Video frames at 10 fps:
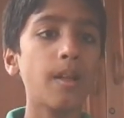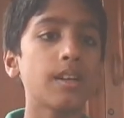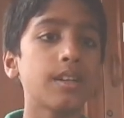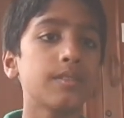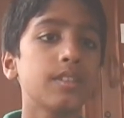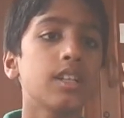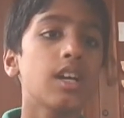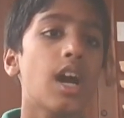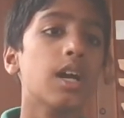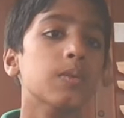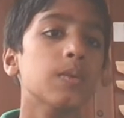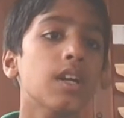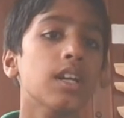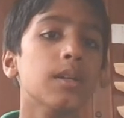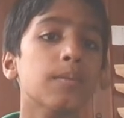Ah.
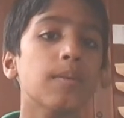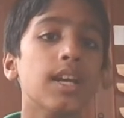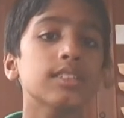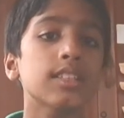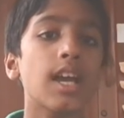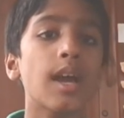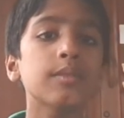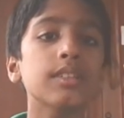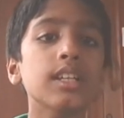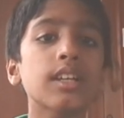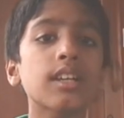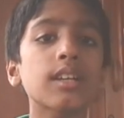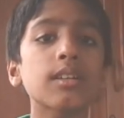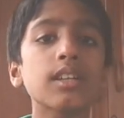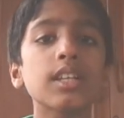Aquatic plants have their
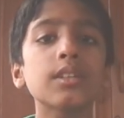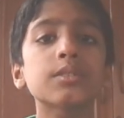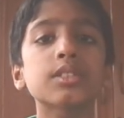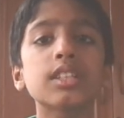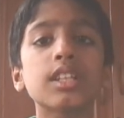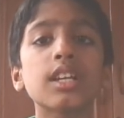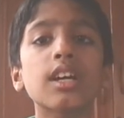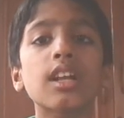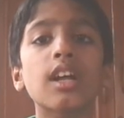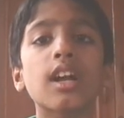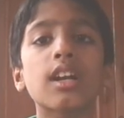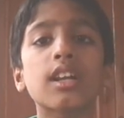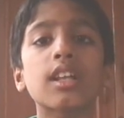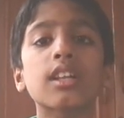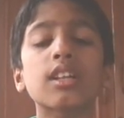leaves near or
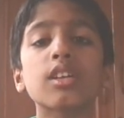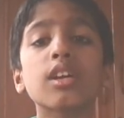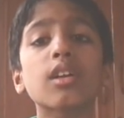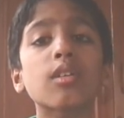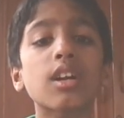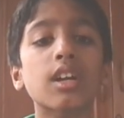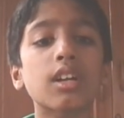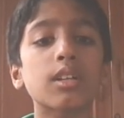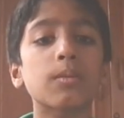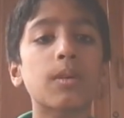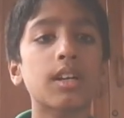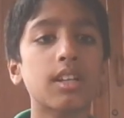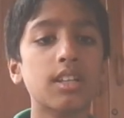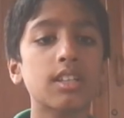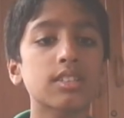under the
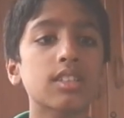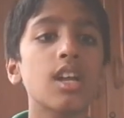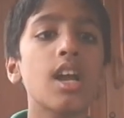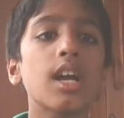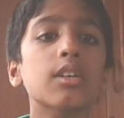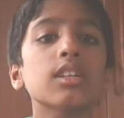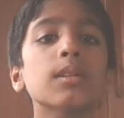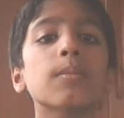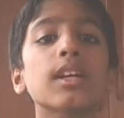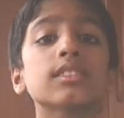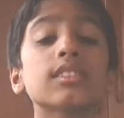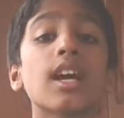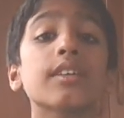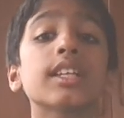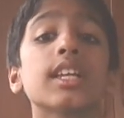water. Yes, aquatic plants
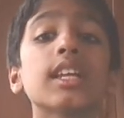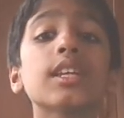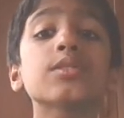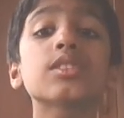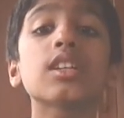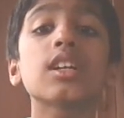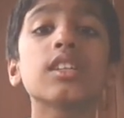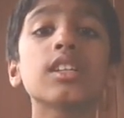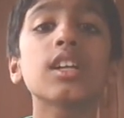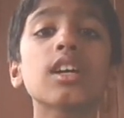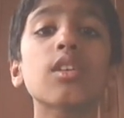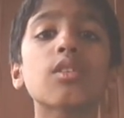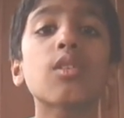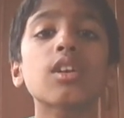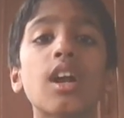have their leaves near
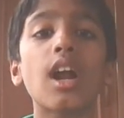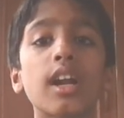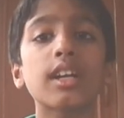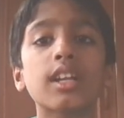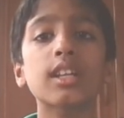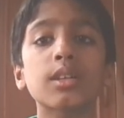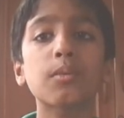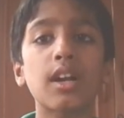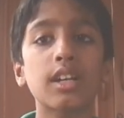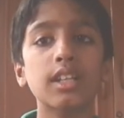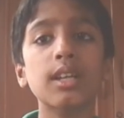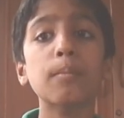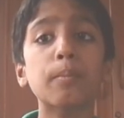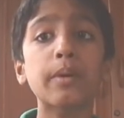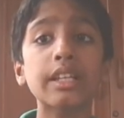or under the water,
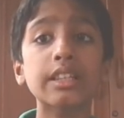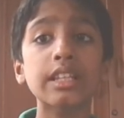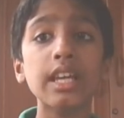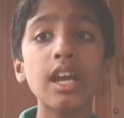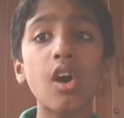but they